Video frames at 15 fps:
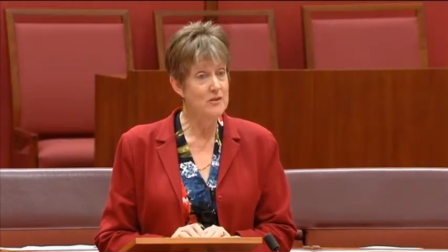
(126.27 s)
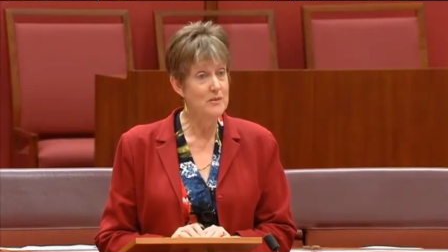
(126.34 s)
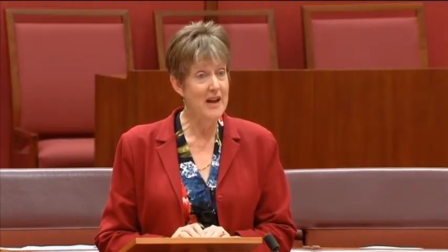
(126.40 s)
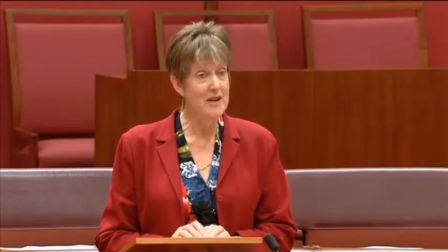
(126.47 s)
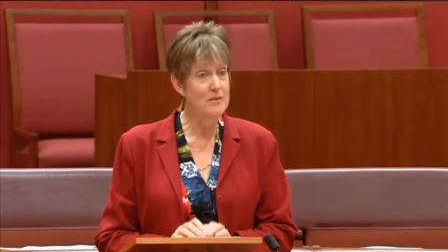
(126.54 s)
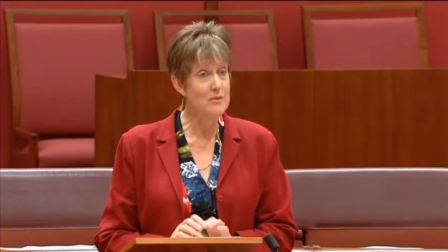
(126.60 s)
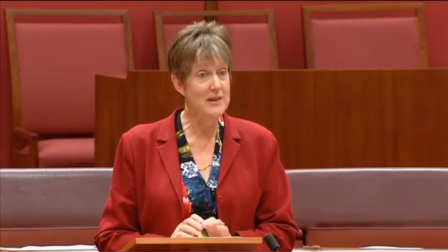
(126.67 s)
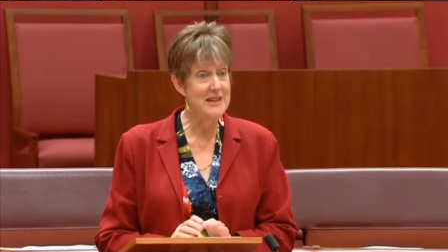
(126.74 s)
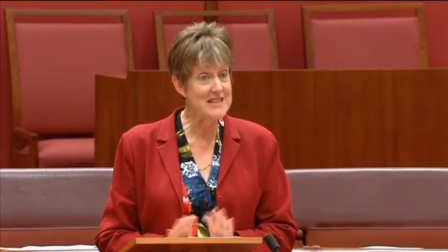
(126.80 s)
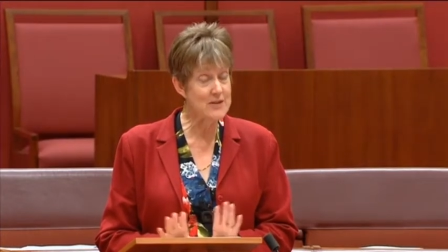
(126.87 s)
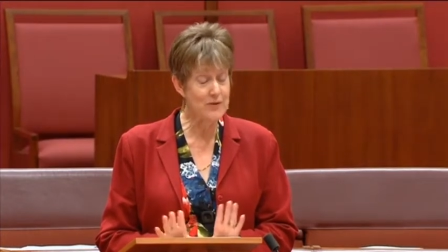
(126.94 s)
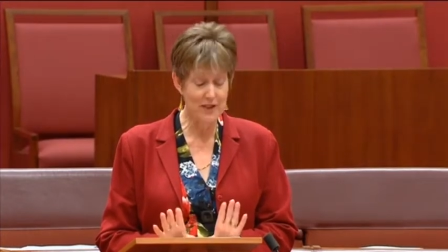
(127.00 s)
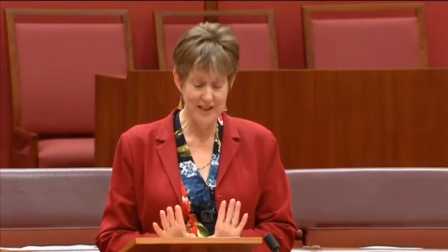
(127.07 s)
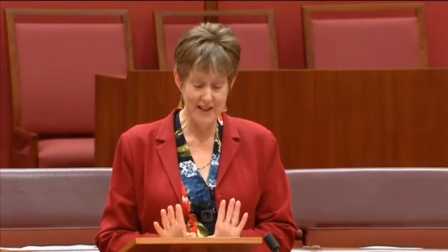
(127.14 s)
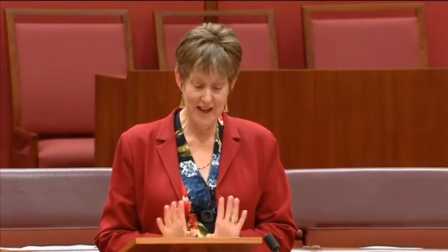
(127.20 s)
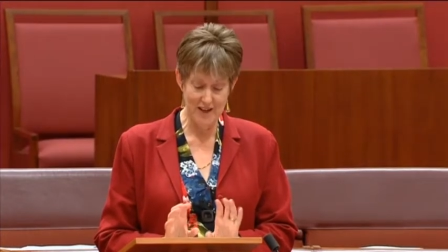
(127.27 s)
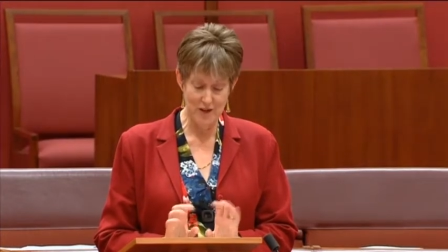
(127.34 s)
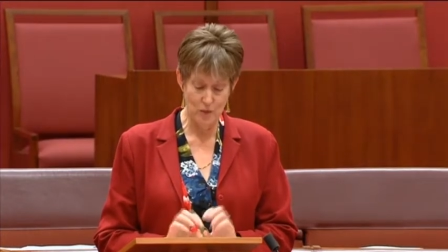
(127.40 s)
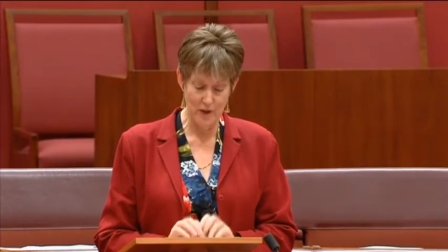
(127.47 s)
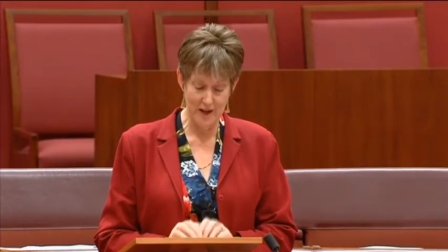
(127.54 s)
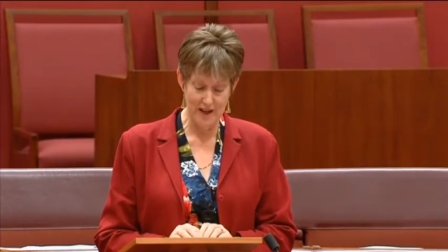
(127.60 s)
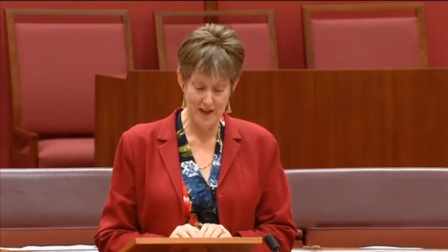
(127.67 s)
remain blissfully
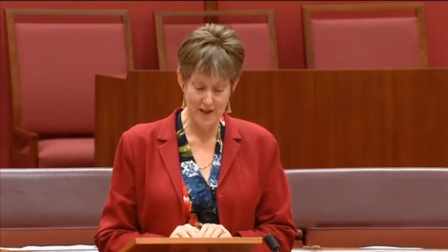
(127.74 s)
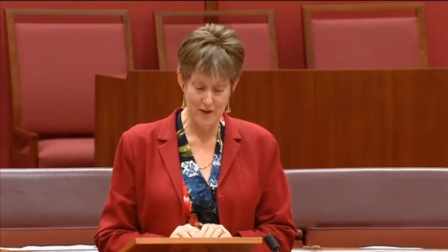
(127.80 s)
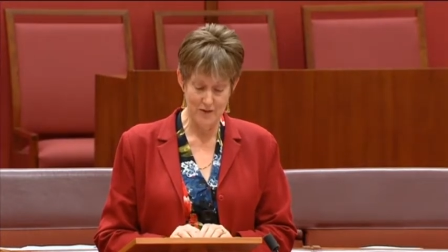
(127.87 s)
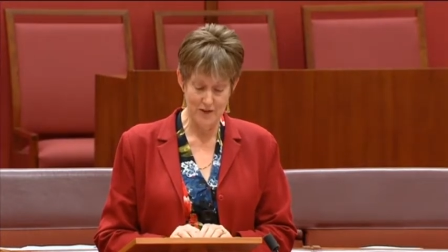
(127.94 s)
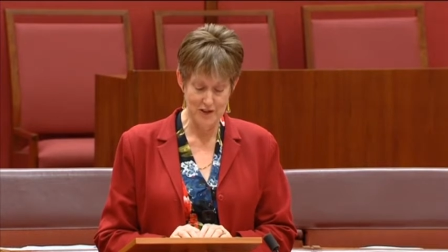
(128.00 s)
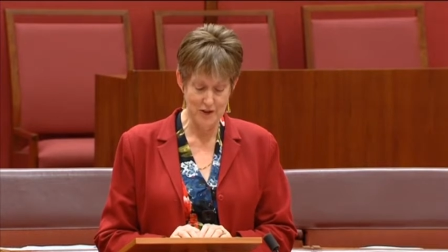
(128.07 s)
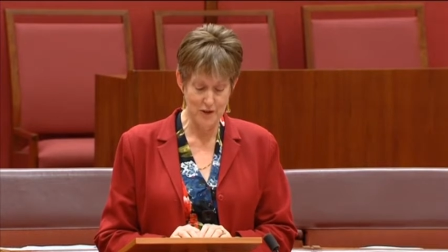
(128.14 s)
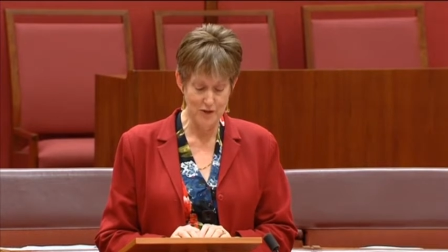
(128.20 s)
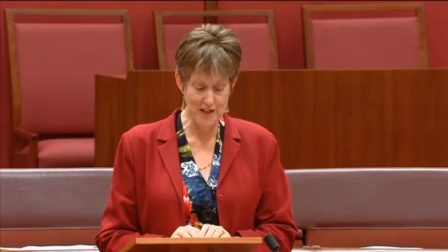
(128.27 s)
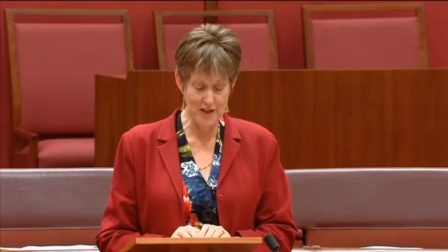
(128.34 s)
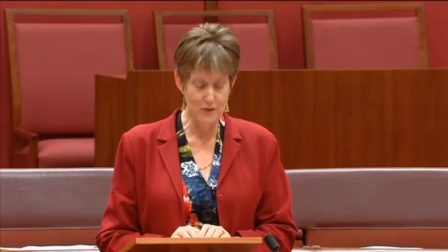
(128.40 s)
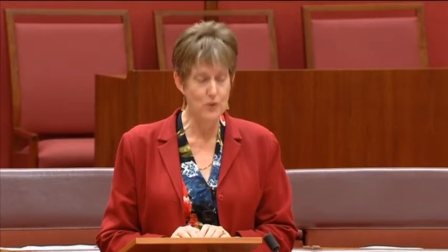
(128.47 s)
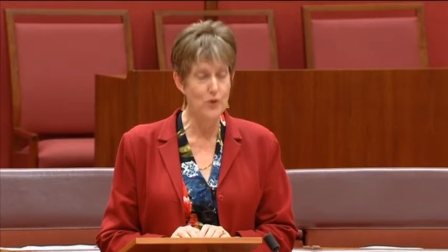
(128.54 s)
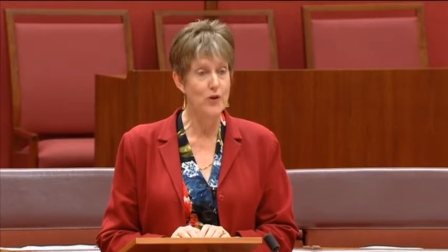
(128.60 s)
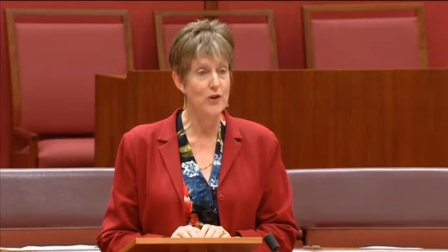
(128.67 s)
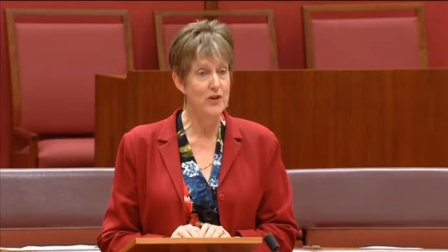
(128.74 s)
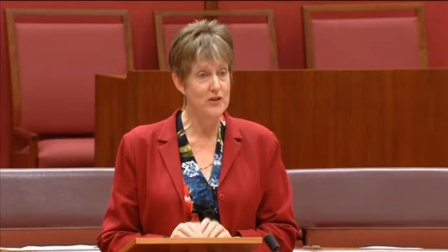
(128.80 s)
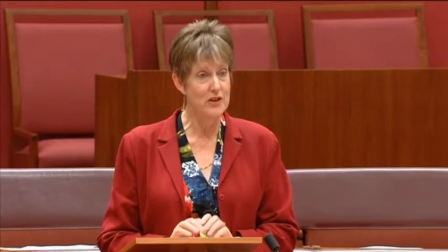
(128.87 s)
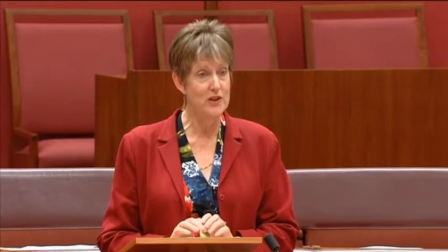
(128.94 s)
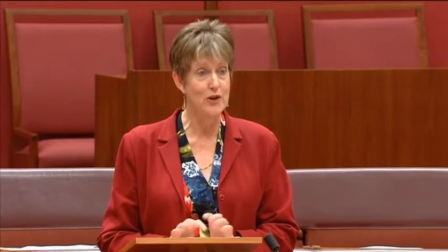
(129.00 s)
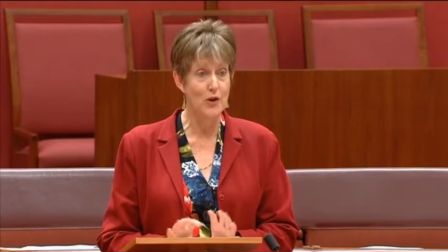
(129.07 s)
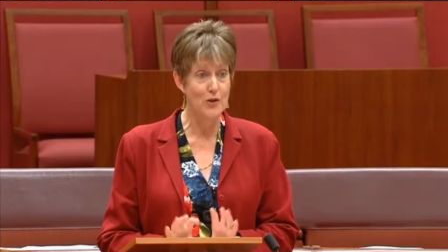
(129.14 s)
unaware of the degree of work
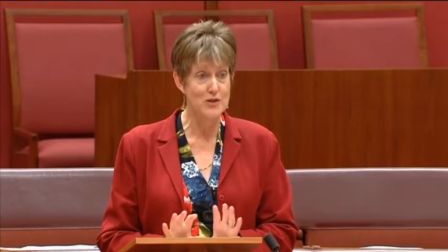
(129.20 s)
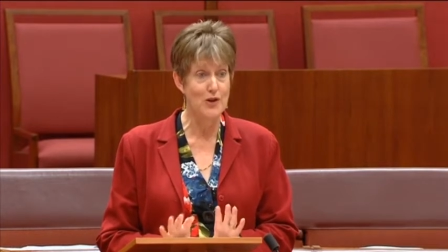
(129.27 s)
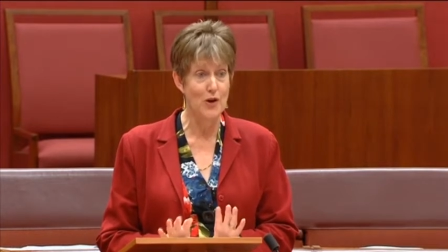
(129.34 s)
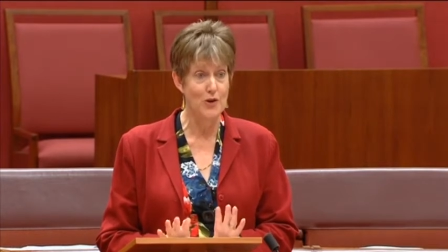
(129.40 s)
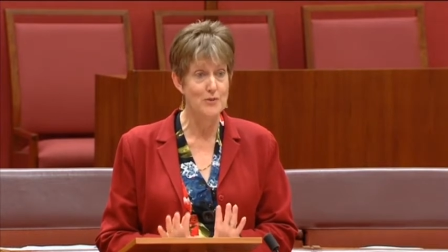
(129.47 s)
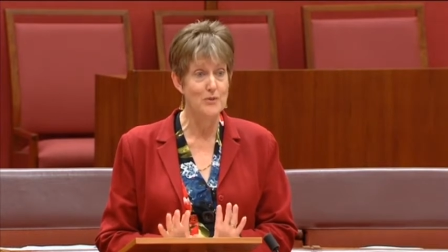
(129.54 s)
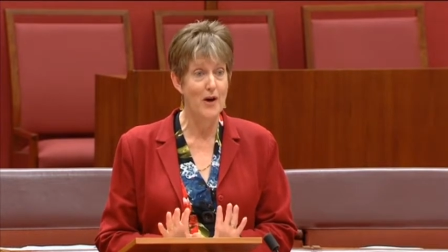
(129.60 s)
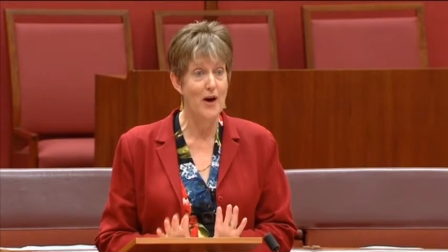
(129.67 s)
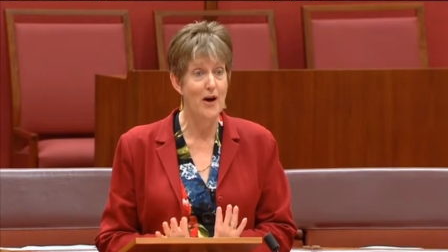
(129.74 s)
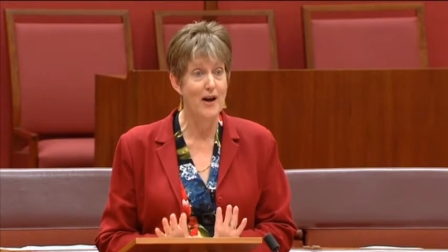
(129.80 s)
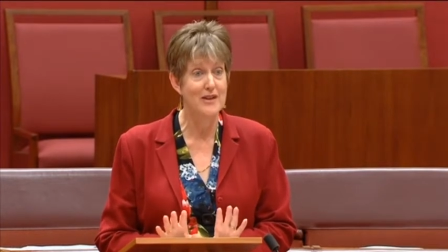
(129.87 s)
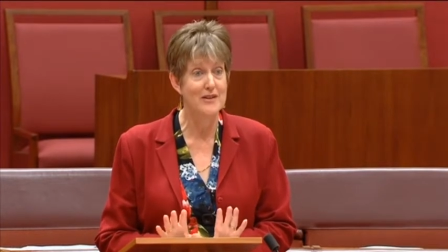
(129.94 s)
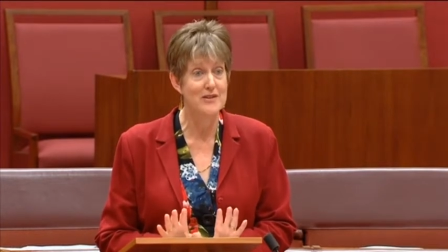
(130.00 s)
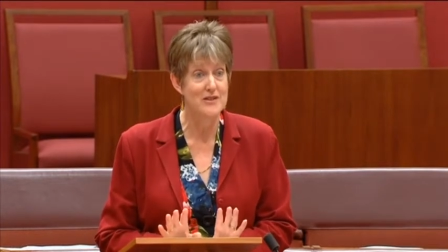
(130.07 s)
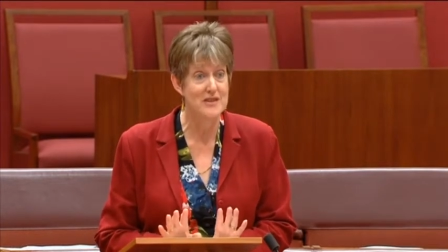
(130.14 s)
that goes on behind